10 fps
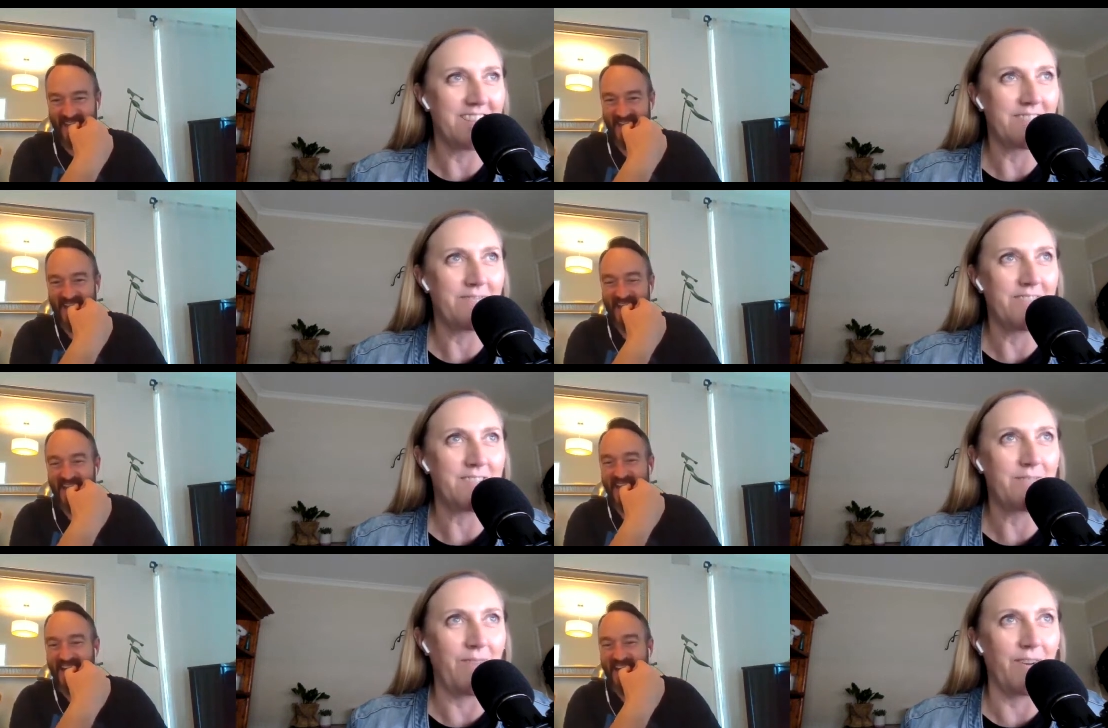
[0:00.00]
Speaker 1: yes, yeah.
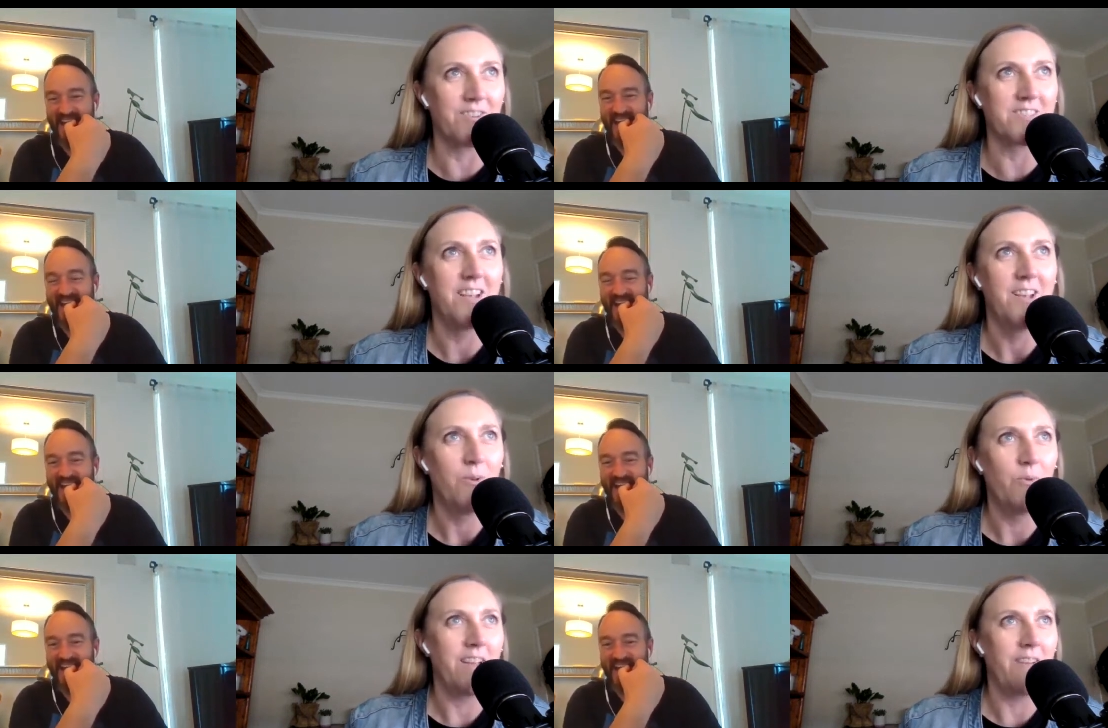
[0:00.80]
yes, folks,
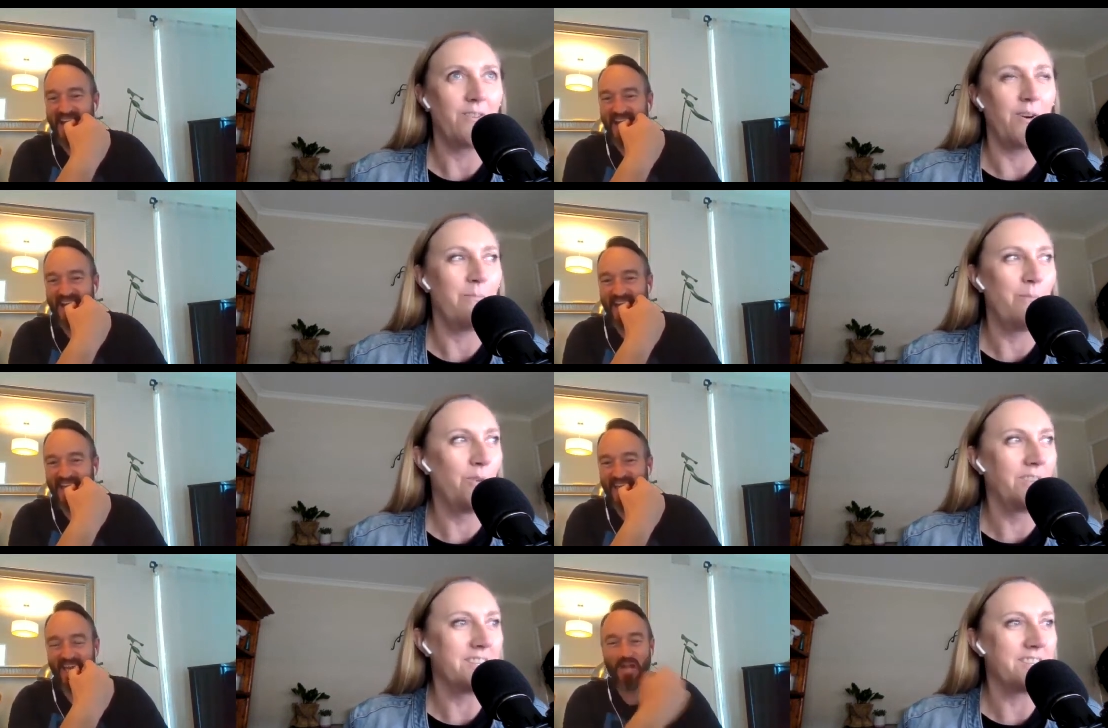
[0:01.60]
we have got more
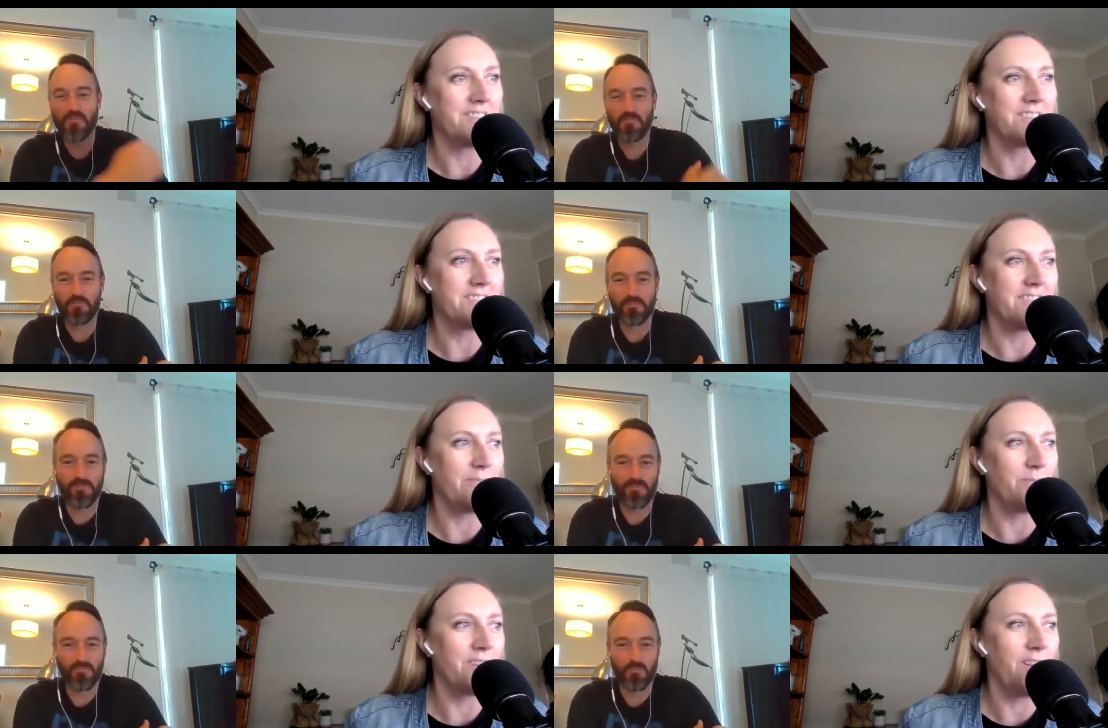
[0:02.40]
listeners
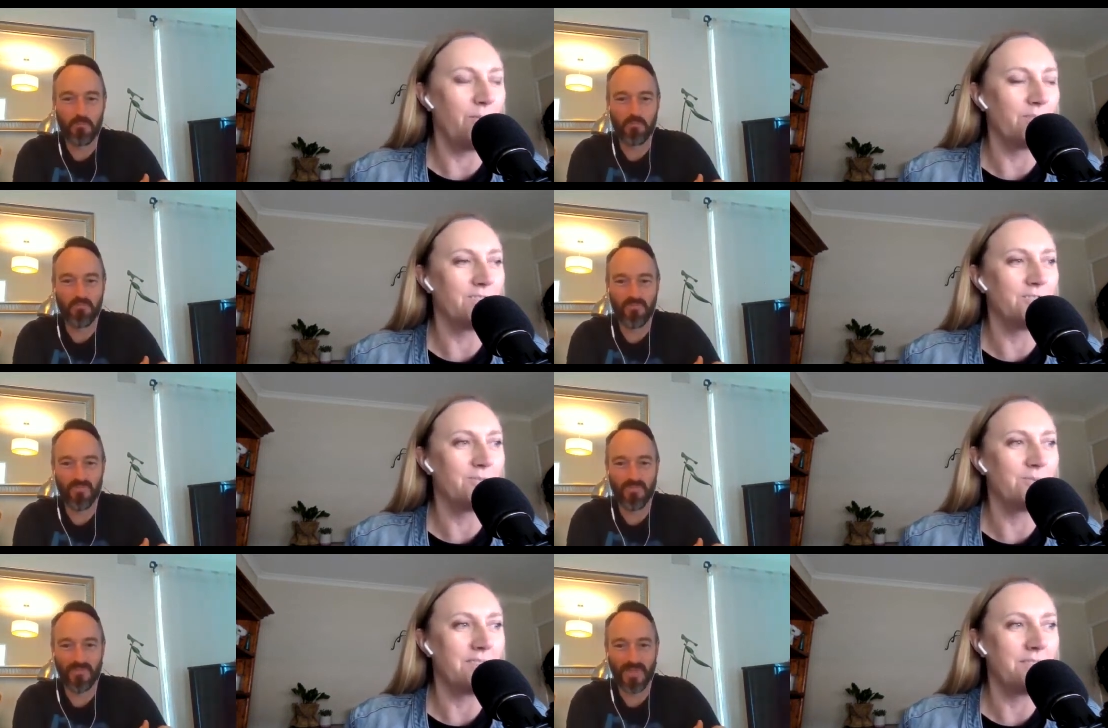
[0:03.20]
than we know what to do
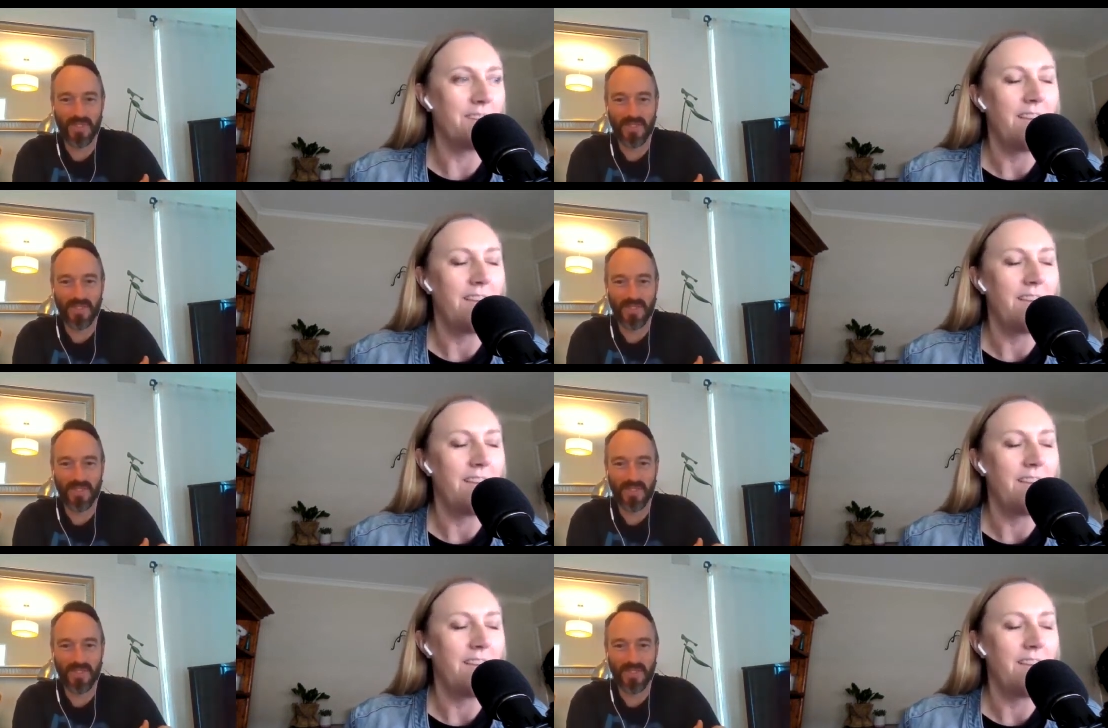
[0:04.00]
with.